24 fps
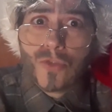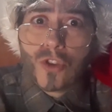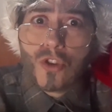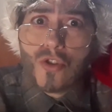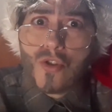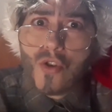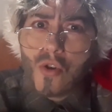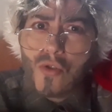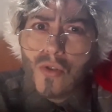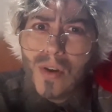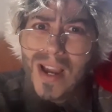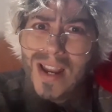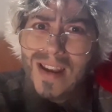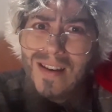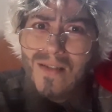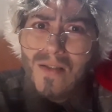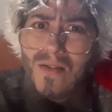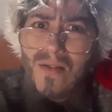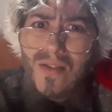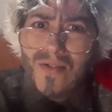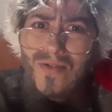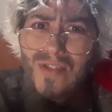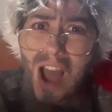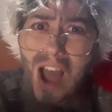You
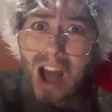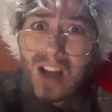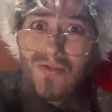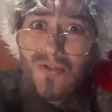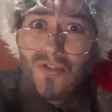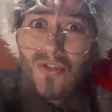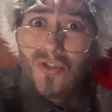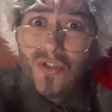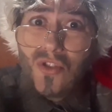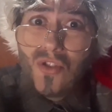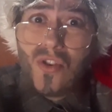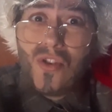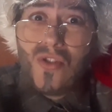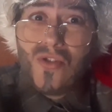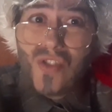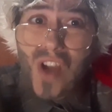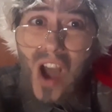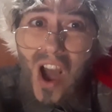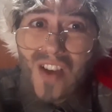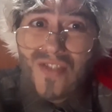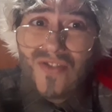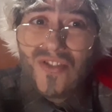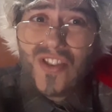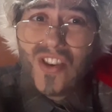can dance.
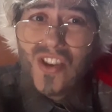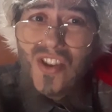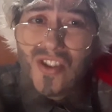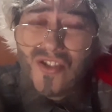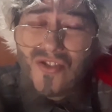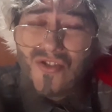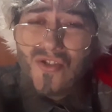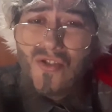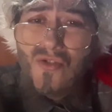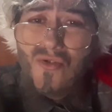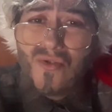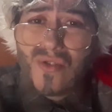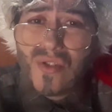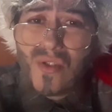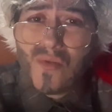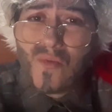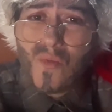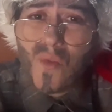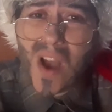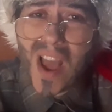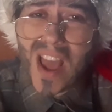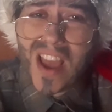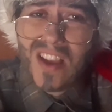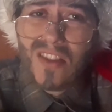Dancing is
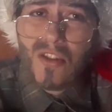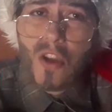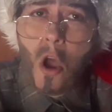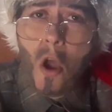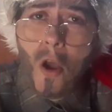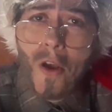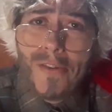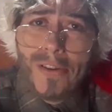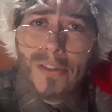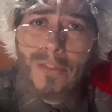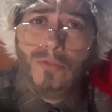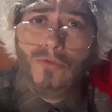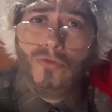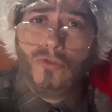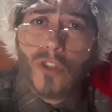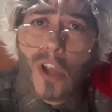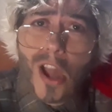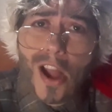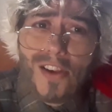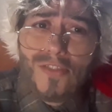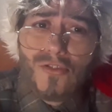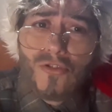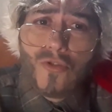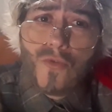losing weight.
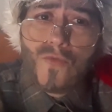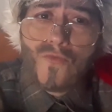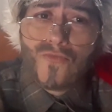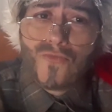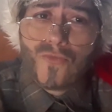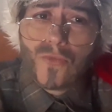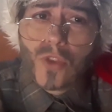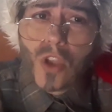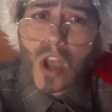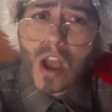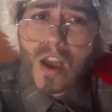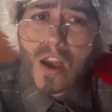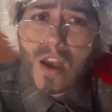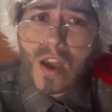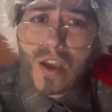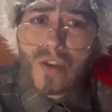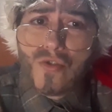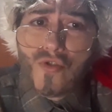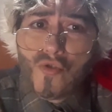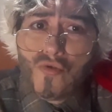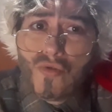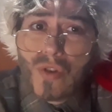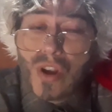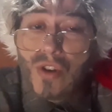Yes.
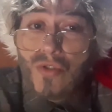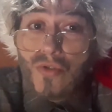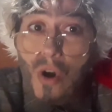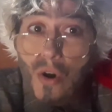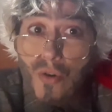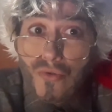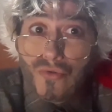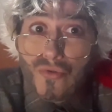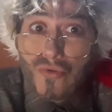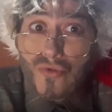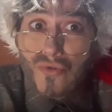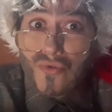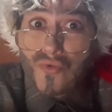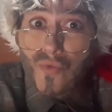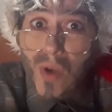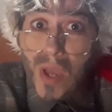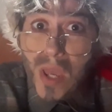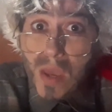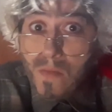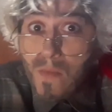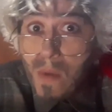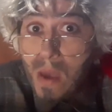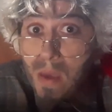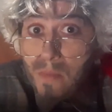You can go to
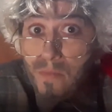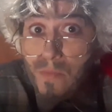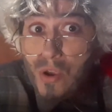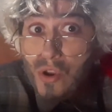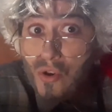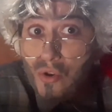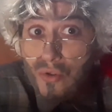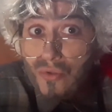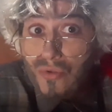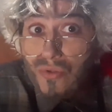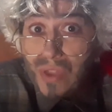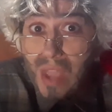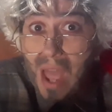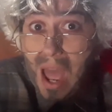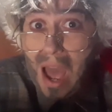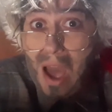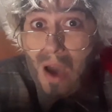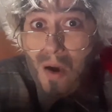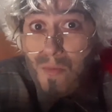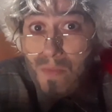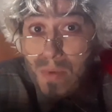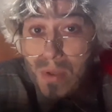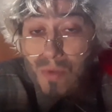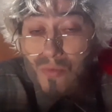swim, maybe not
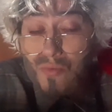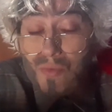now, but